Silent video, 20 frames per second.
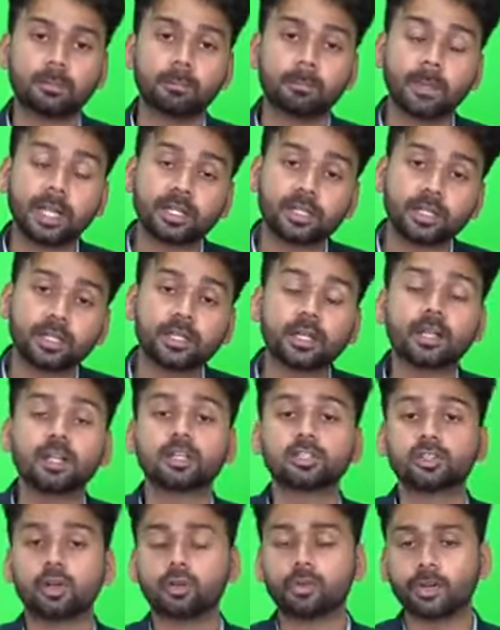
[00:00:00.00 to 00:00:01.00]

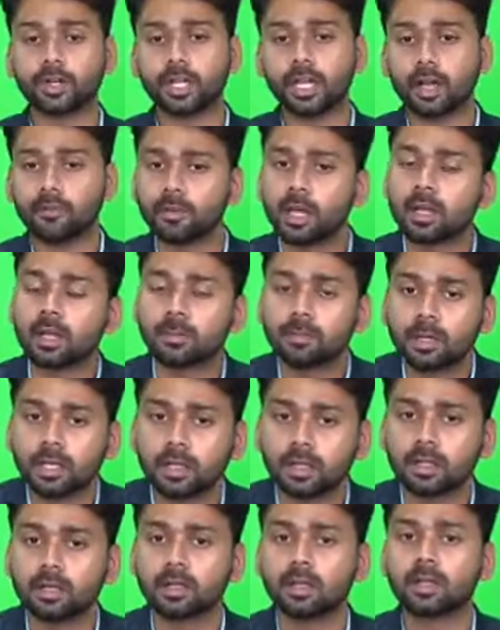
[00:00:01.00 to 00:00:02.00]
Material is already
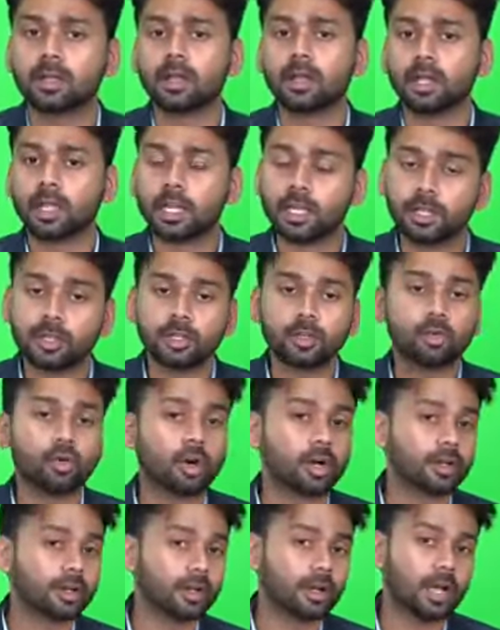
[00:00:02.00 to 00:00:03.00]
available in
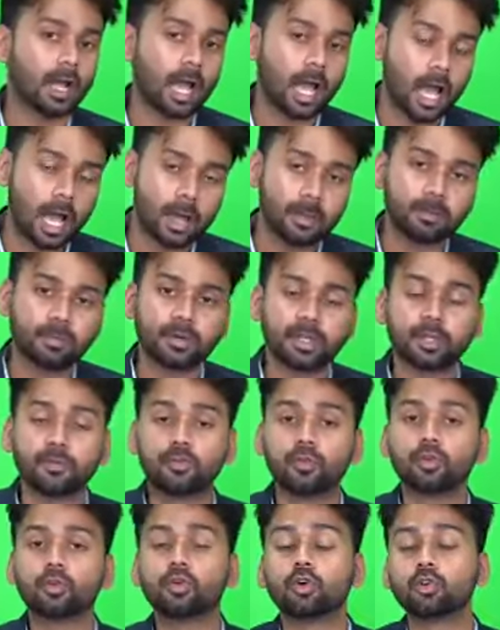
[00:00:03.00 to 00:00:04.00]
your app.
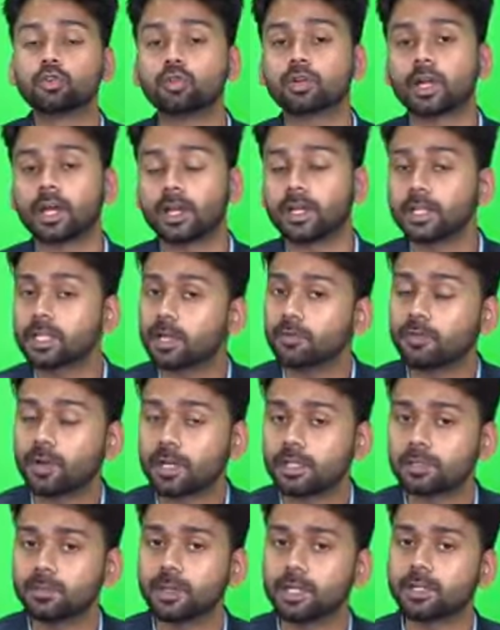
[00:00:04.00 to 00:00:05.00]
If you go to current
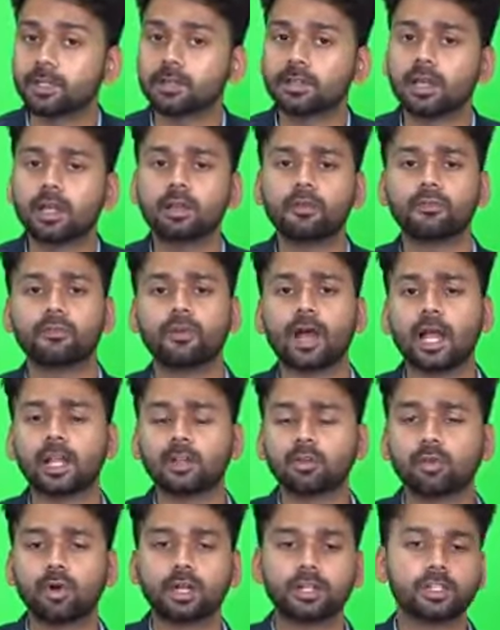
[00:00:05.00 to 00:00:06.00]
affairs material,
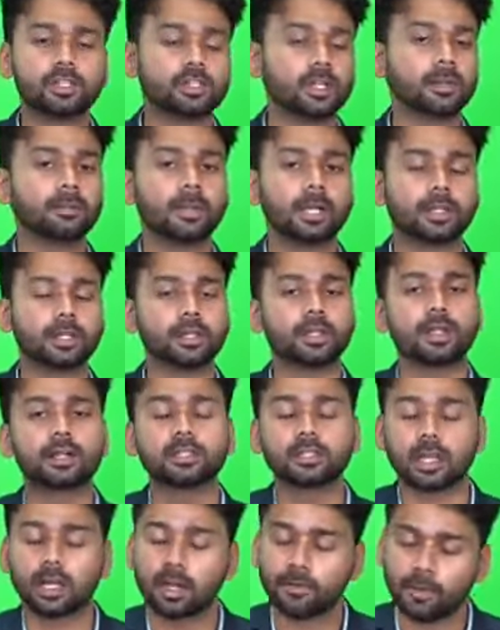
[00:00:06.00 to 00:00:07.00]
value addition
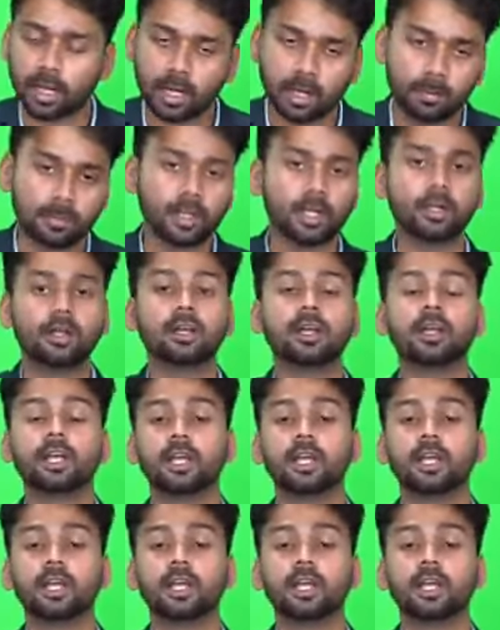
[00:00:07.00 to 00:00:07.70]
materials are available.